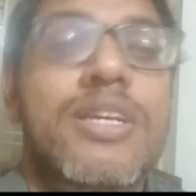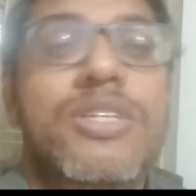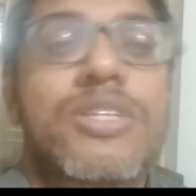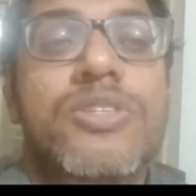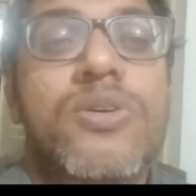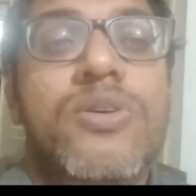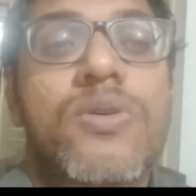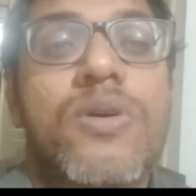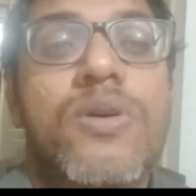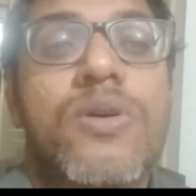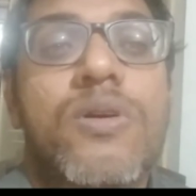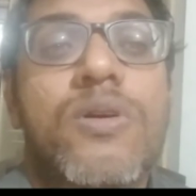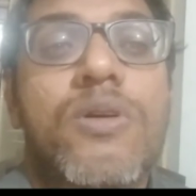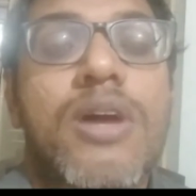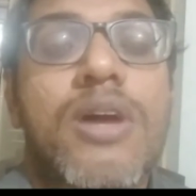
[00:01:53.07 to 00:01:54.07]
So
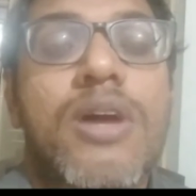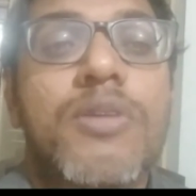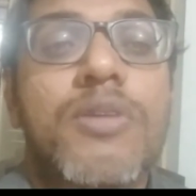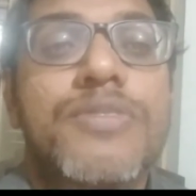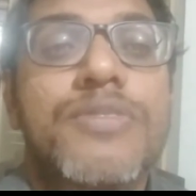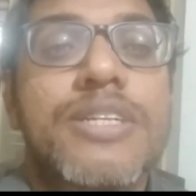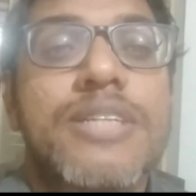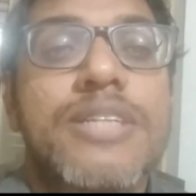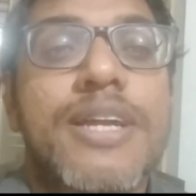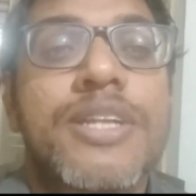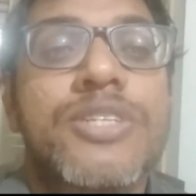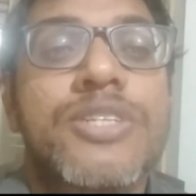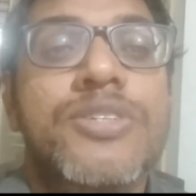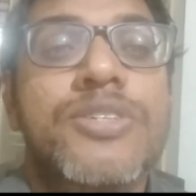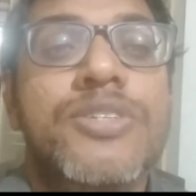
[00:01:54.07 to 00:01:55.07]
a couple of things I
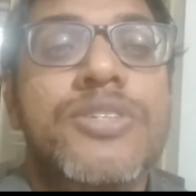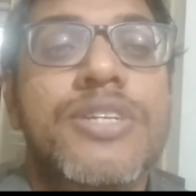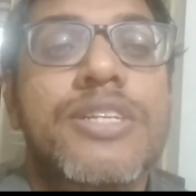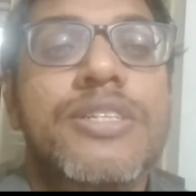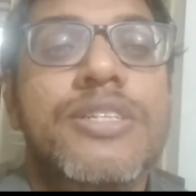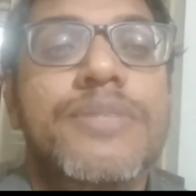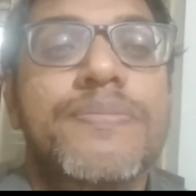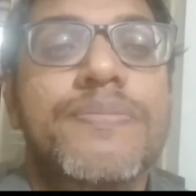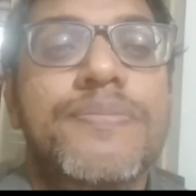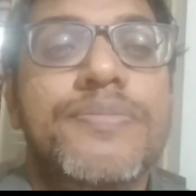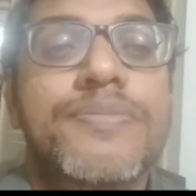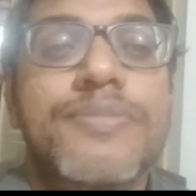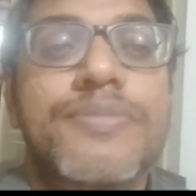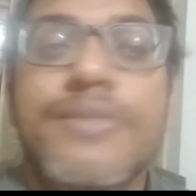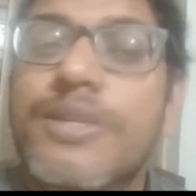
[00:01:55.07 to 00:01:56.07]
understood is
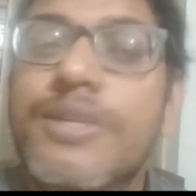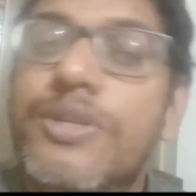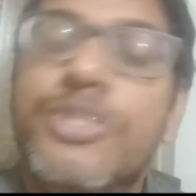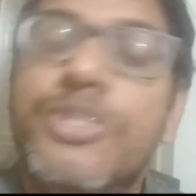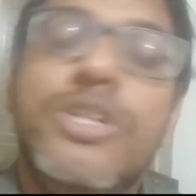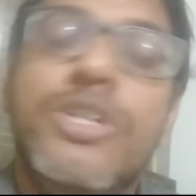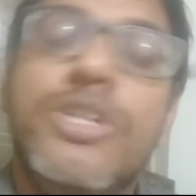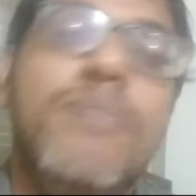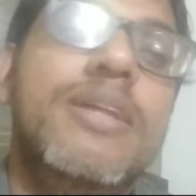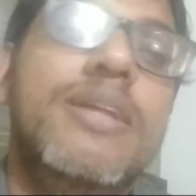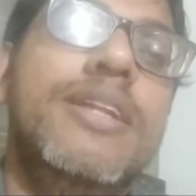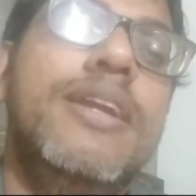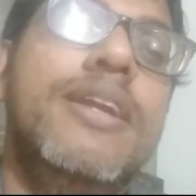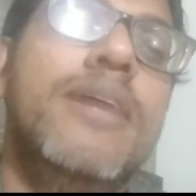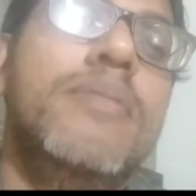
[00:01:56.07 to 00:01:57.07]
good job
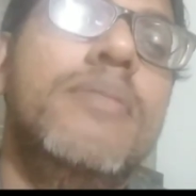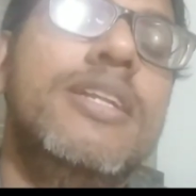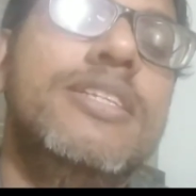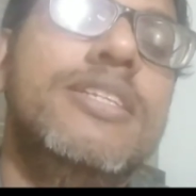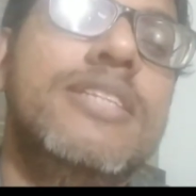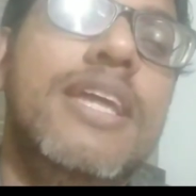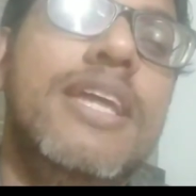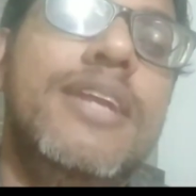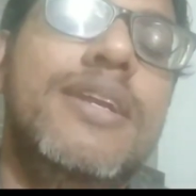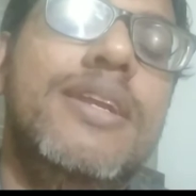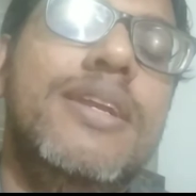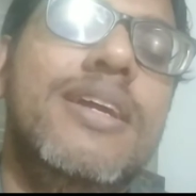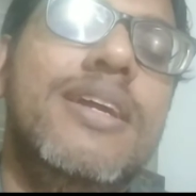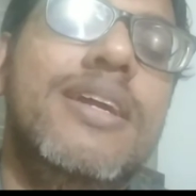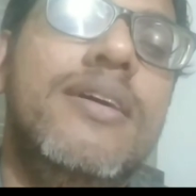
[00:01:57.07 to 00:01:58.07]
done by the
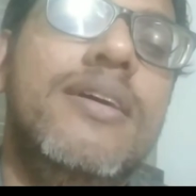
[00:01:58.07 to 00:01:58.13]
state,